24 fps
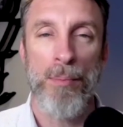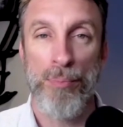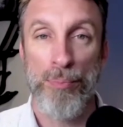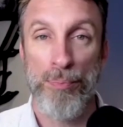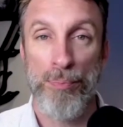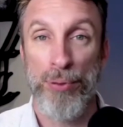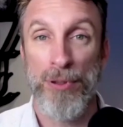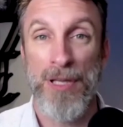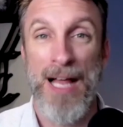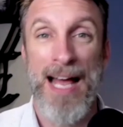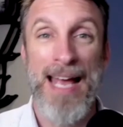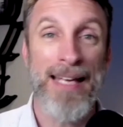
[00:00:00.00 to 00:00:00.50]

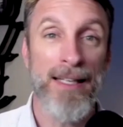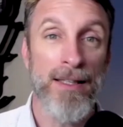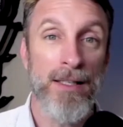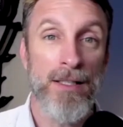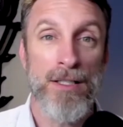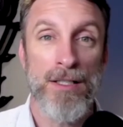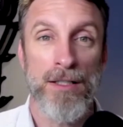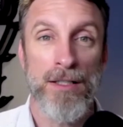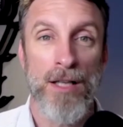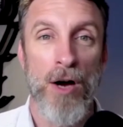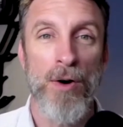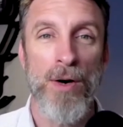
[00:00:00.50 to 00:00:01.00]
playing the
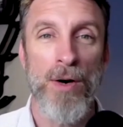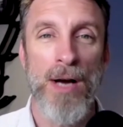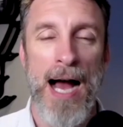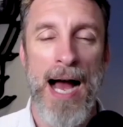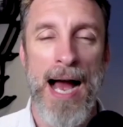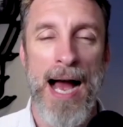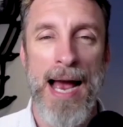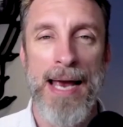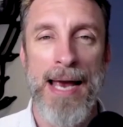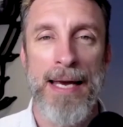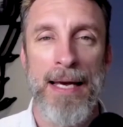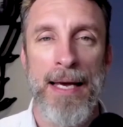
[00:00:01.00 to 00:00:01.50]
slow
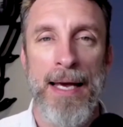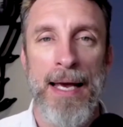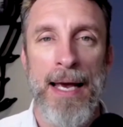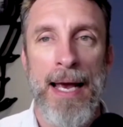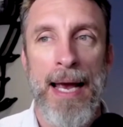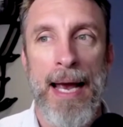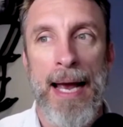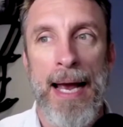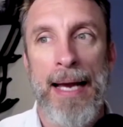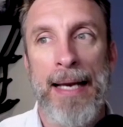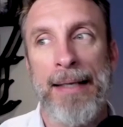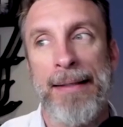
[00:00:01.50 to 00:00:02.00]
guy
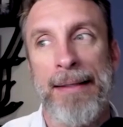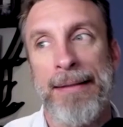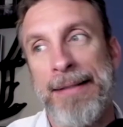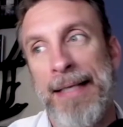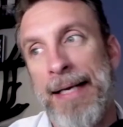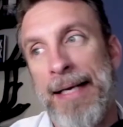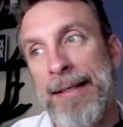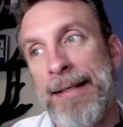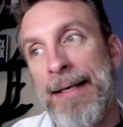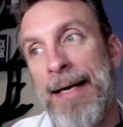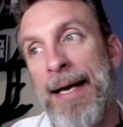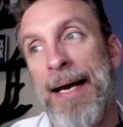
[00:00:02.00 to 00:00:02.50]
and
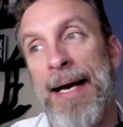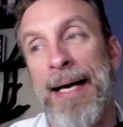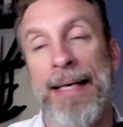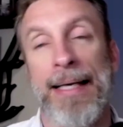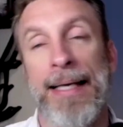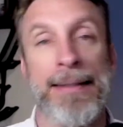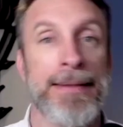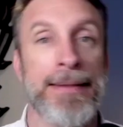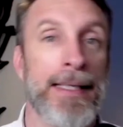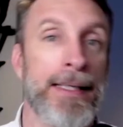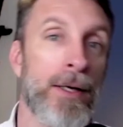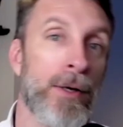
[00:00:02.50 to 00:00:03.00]
saying, yeah, I
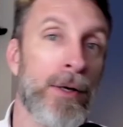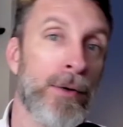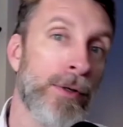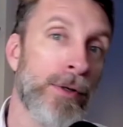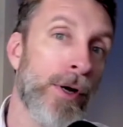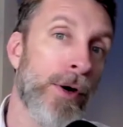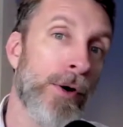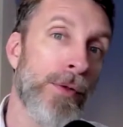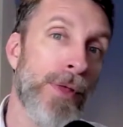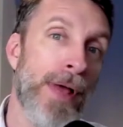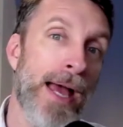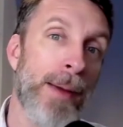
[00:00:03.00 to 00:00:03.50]
guess I don't
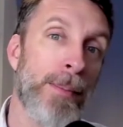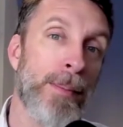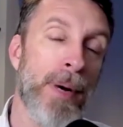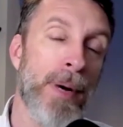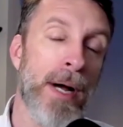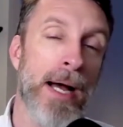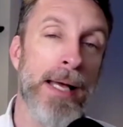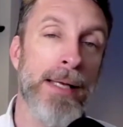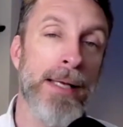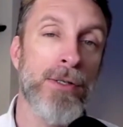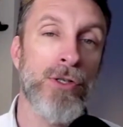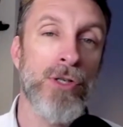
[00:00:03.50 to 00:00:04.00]
know that
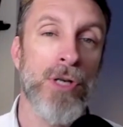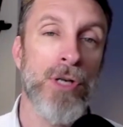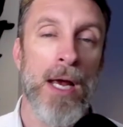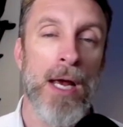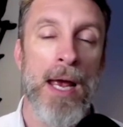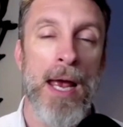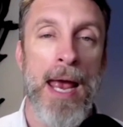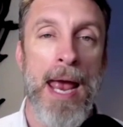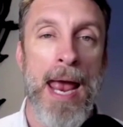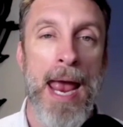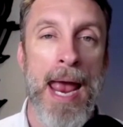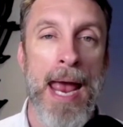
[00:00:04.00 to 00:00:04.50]
much,
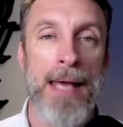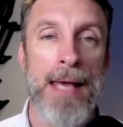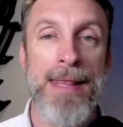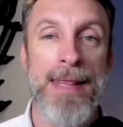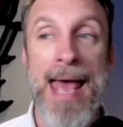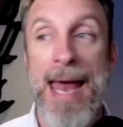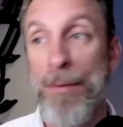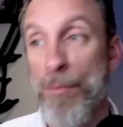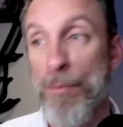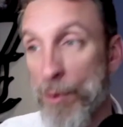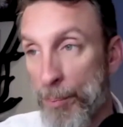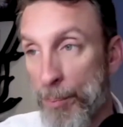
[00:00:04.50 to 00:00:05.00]
and
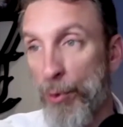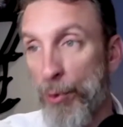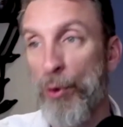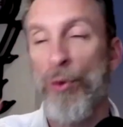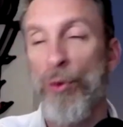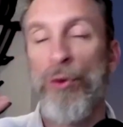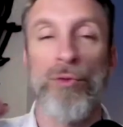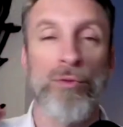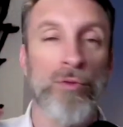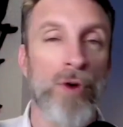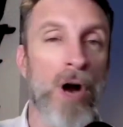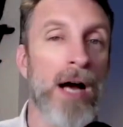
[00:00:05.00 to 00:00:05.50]
then would pull
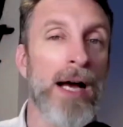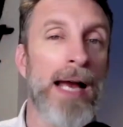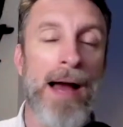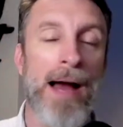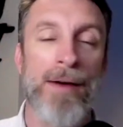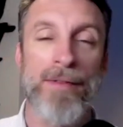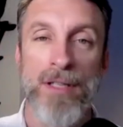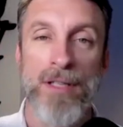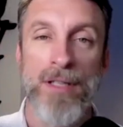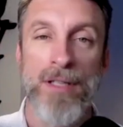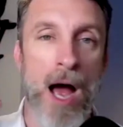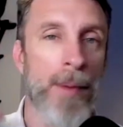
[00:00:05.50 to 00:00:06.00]
the rug out of
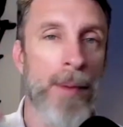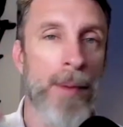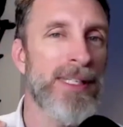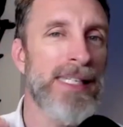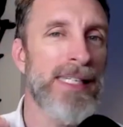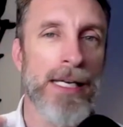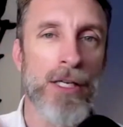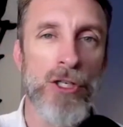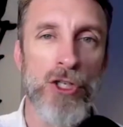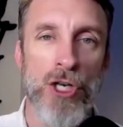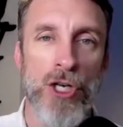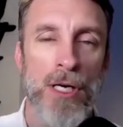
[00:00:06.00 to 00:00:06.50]
his
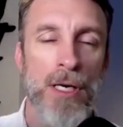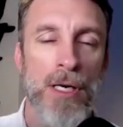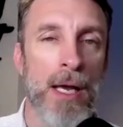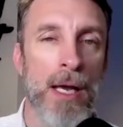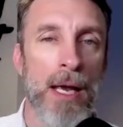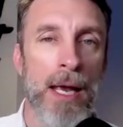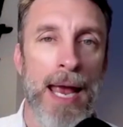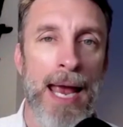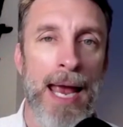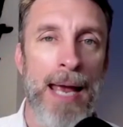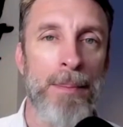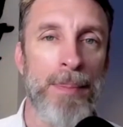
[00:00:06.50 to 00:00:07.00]
competition
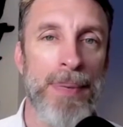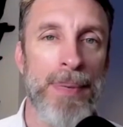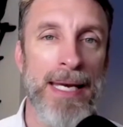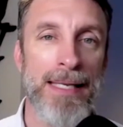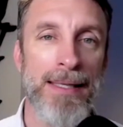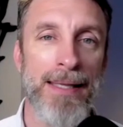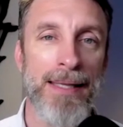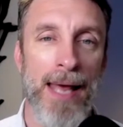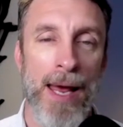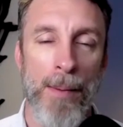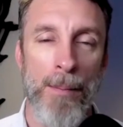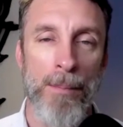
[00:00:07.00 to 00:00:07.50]
and beat
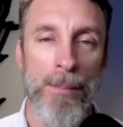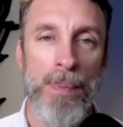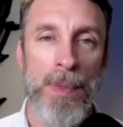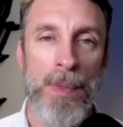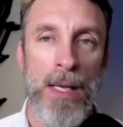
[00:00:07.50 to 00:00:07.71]
them.